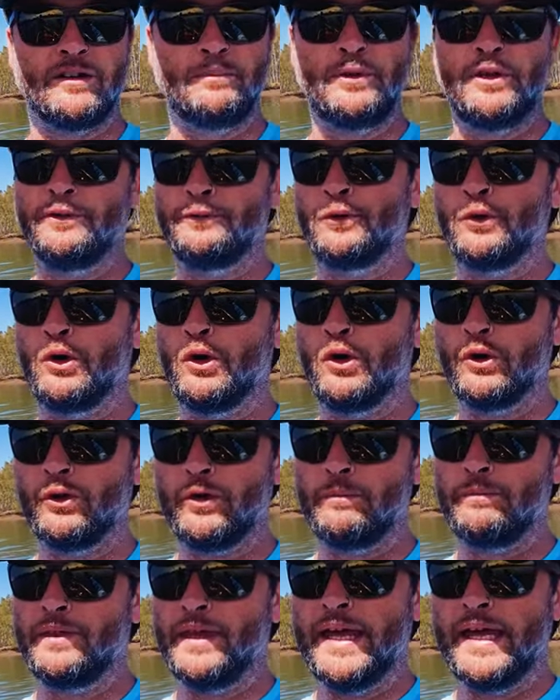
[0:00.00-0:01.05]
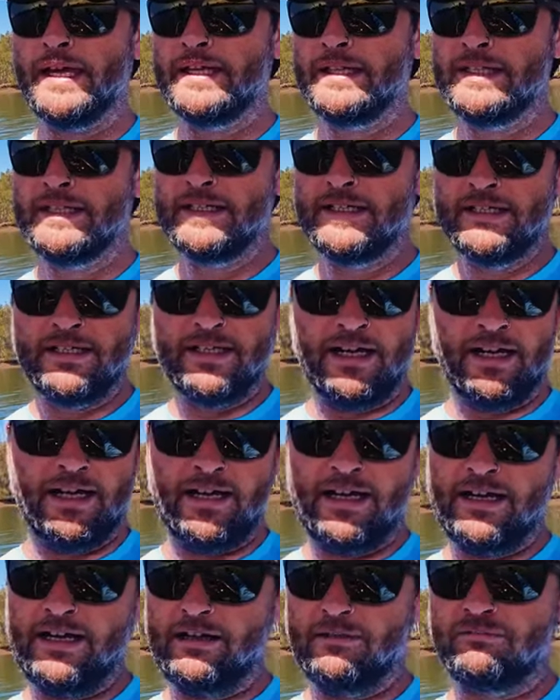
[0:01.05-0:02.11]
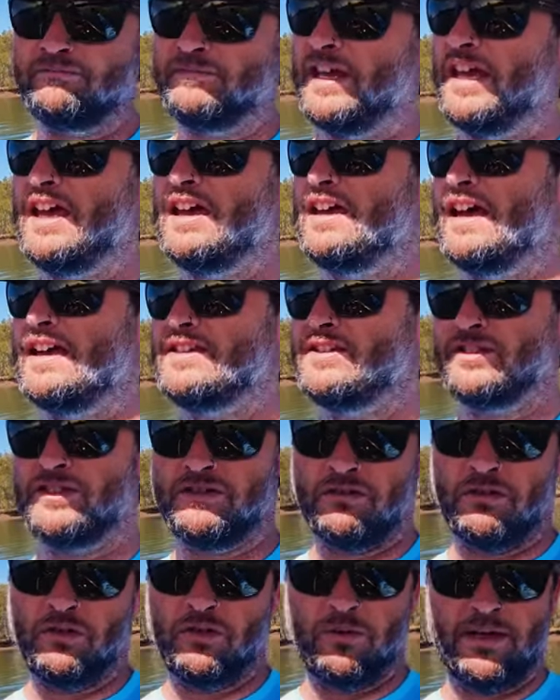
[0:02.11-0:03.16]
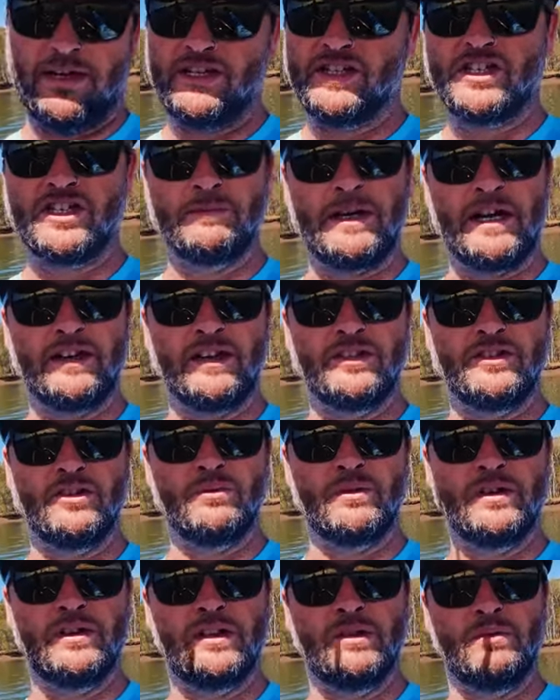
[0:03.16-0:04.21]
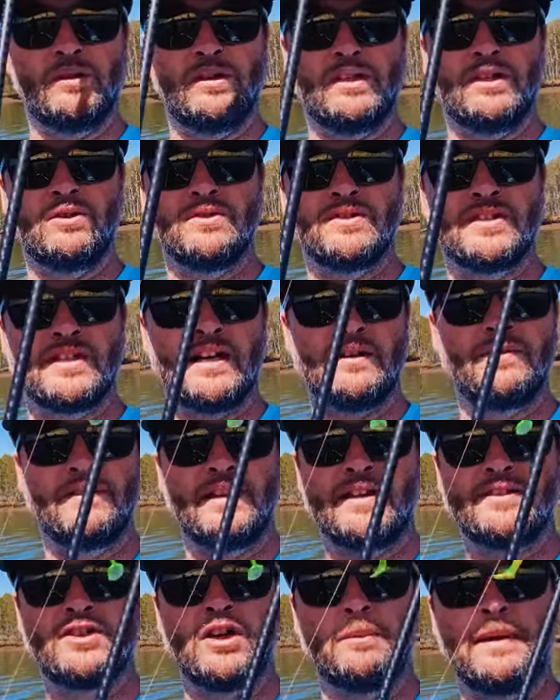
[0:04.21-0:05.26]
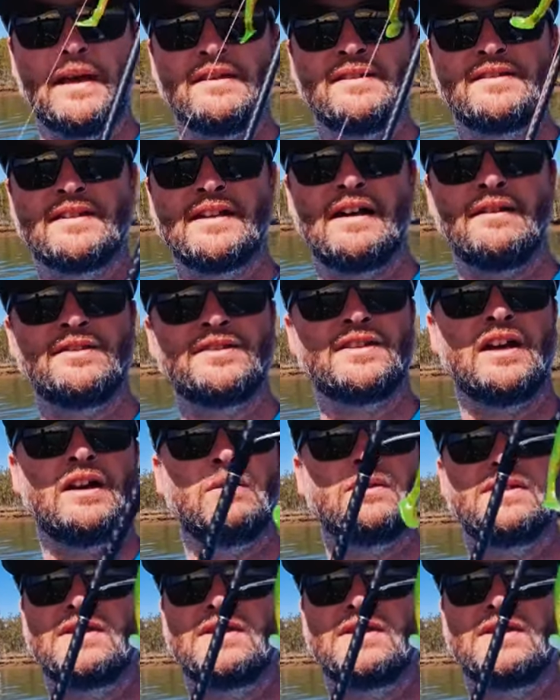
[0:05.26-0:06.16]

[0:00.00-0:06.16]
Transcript: got a beautiful cork grip there. Yeah, as always, Shimano do really, really good stuff in their top end stuff, so